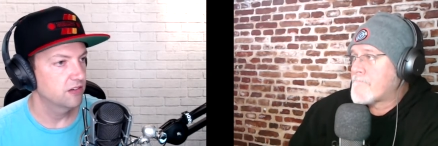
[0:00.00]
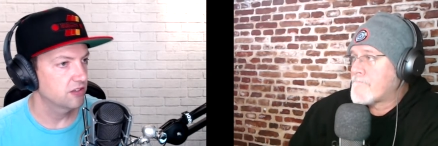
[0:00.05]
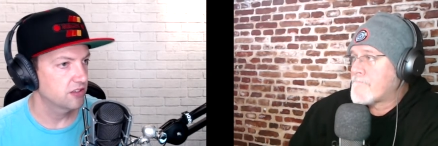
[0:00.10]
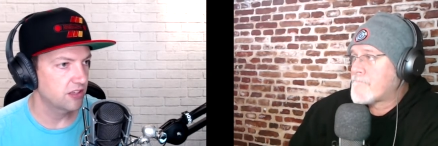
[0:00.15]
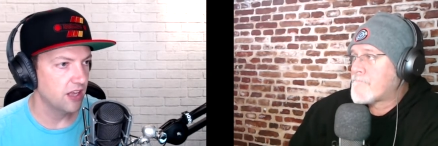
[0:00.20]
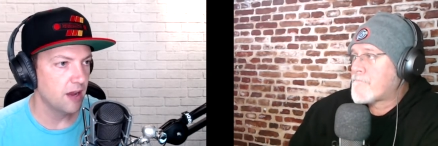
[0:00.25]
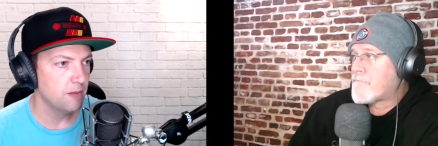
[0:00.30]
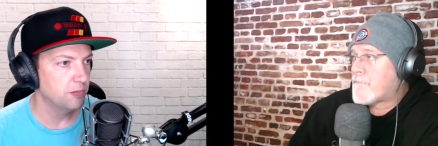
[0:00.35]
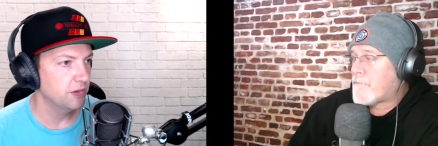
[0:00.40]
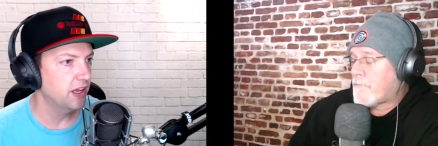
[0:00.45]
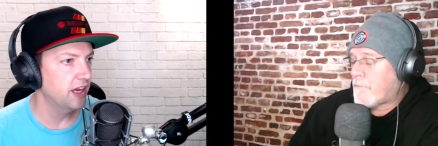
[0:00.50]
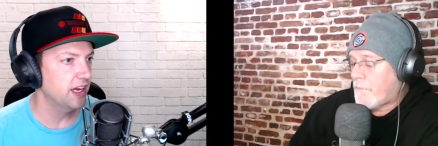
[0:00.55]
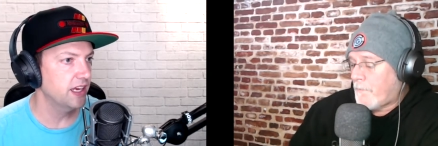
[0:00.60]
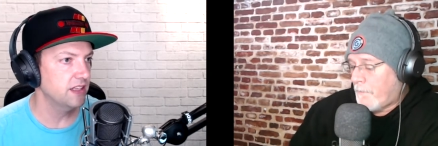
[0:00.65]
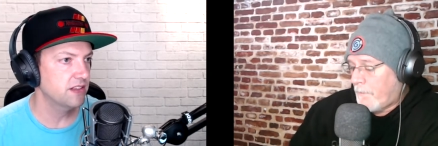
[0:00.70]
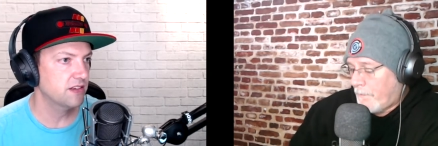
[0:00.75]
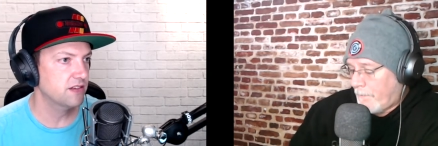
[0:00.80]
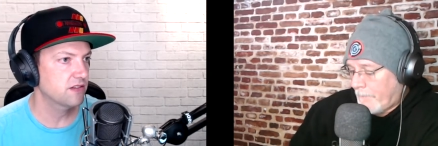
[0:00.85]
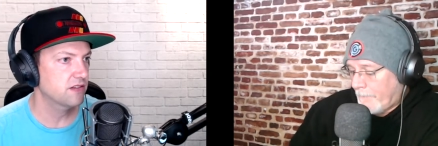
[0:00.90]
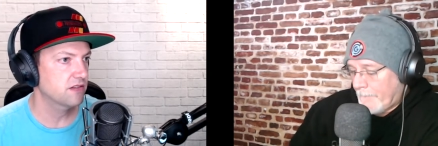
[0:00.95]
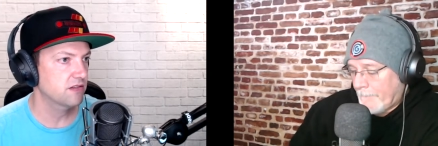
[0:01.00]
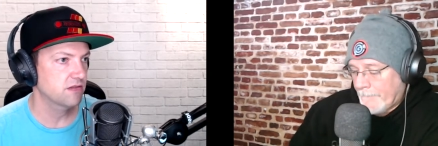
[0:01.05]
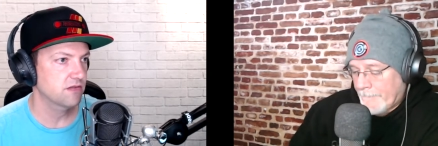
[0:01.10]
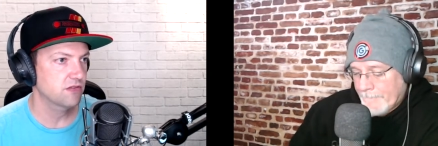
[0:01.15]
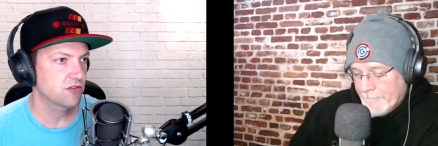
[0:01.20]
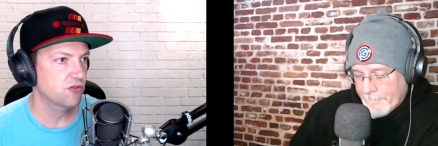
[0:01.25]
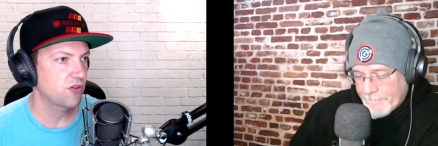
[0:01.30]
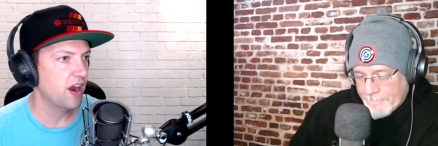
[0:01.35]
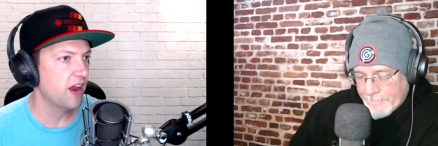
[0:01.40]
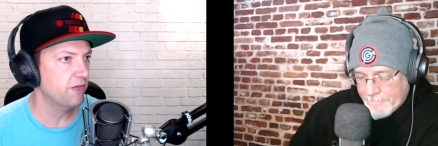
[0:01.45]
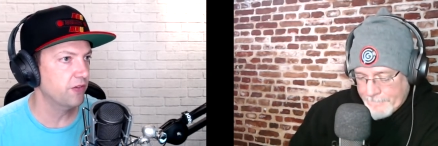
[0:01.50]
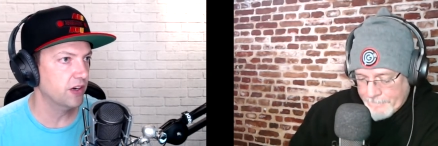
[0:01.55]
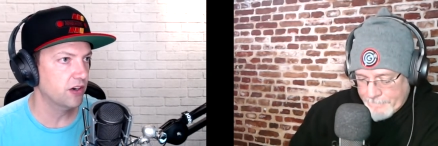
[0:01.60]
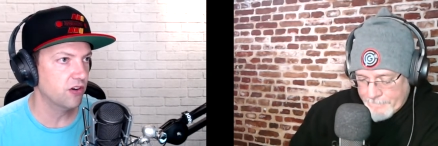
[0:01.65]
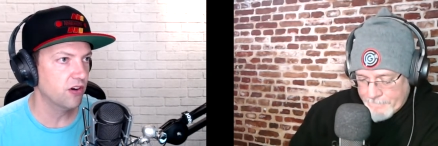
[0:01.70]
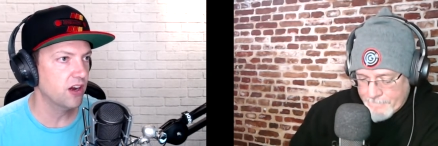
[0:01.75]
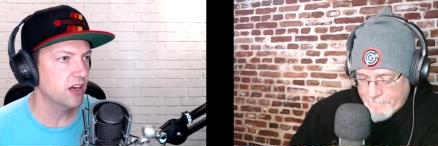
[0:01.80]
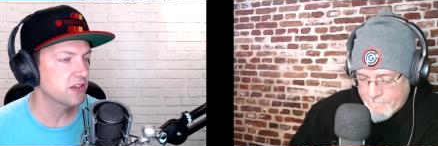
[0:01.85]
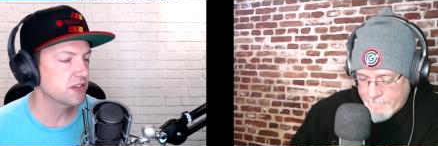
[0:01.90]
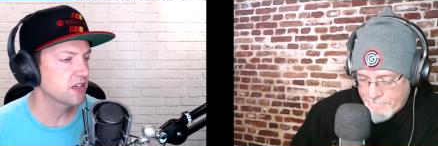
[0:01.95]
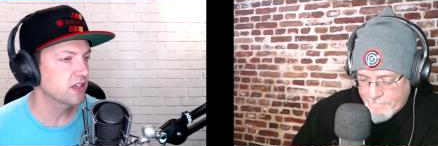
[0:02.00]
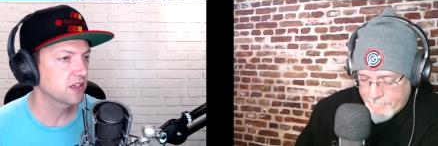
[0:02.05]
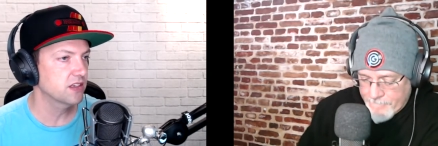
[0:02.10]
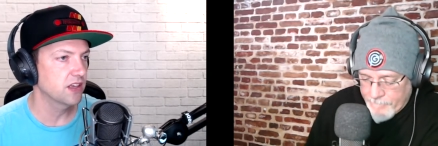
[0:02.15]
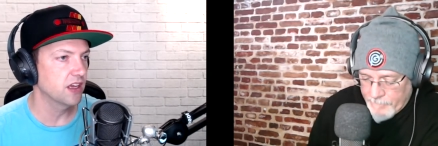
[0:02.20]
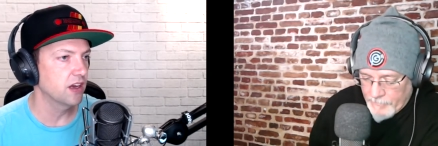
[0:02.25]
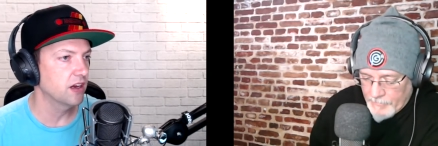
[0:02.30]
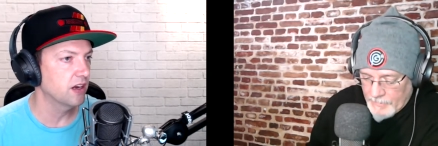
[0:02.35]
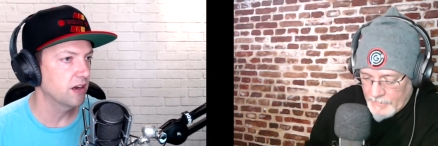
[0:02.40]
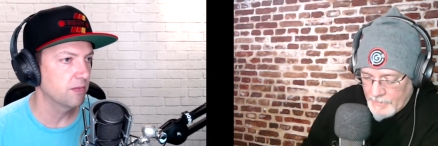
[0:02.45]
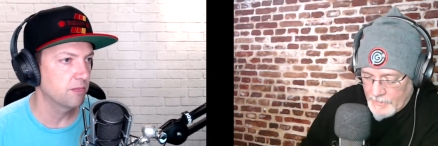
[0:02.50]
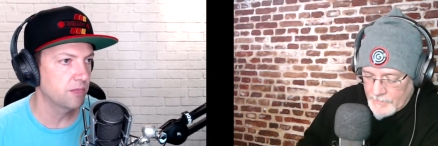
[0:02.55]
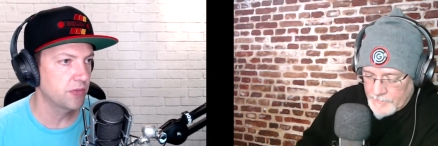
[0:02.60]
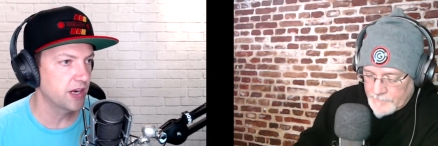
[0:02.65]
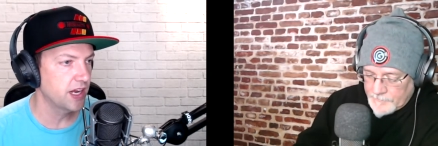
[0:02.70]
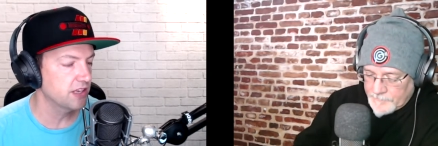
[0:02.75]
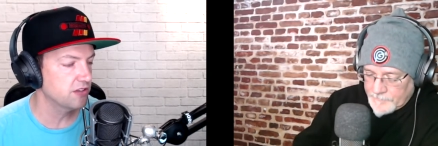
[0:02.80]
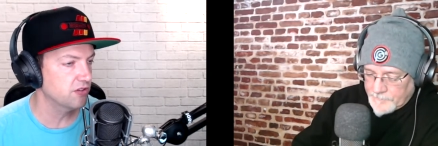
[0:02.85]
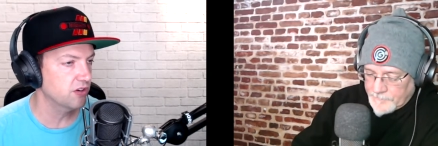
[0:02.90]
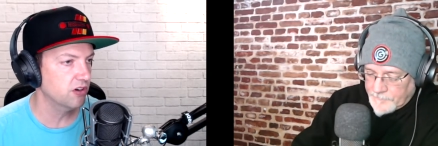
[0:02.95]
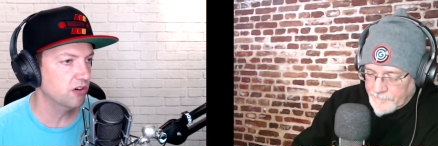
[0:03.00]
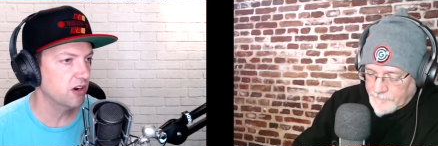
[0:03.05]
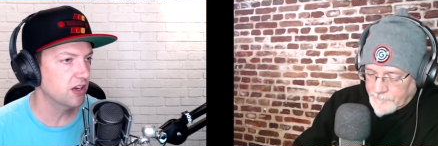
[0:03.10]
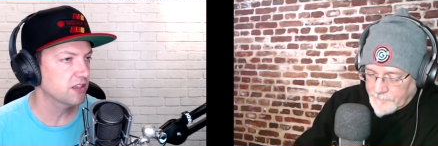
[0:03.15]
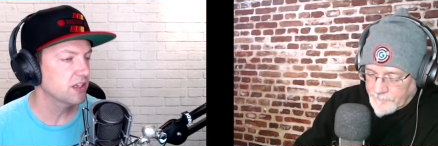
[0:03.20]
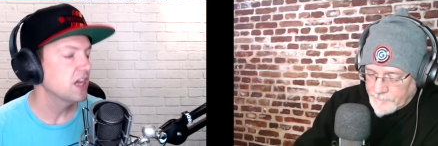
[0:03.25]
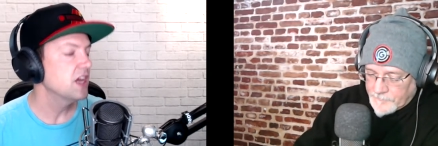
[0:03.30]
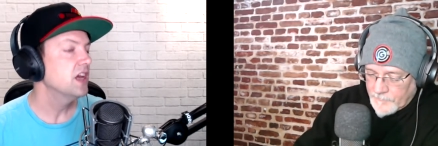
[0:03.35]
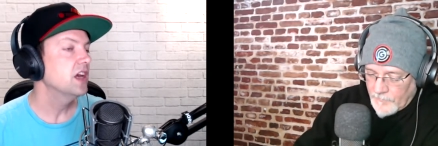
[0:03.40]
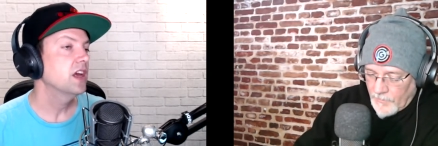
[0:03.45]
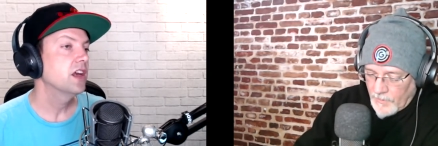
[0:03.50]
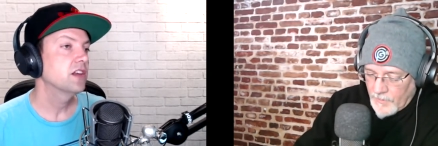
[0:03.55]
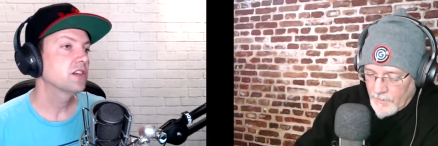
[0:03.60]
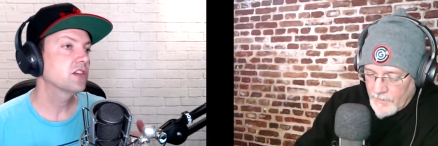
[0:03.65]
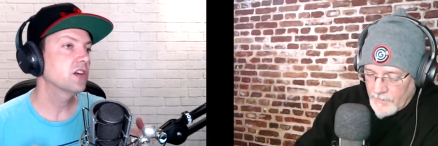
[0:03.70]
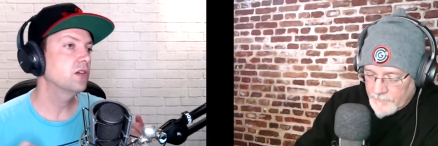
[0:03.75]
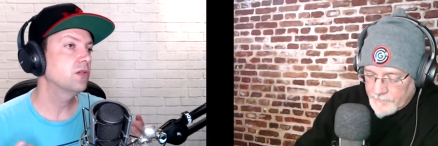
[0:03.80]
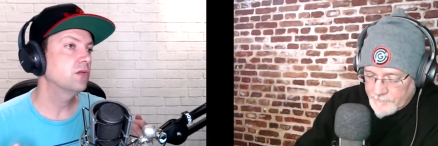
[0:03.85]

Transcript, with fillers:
Speaker 1: stop lights, traffic crossing, uh, pedestrian cross. So